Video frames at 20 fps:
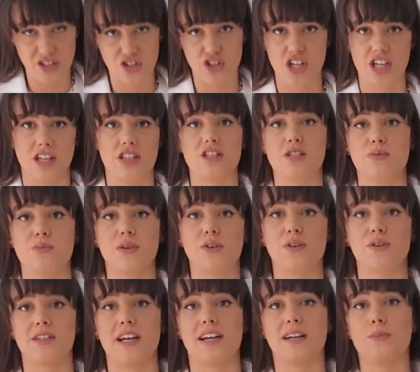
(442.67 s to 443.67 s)
jeans,
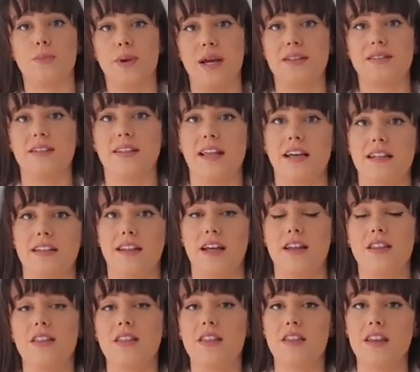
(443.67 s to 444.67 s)
because I can pick the leg
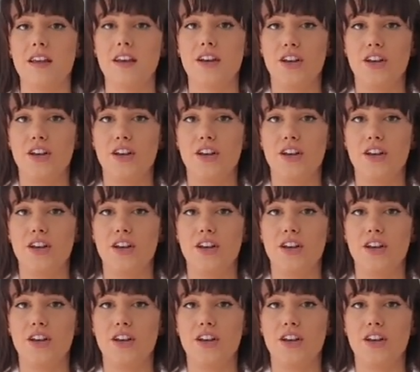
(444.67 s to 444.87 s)
length.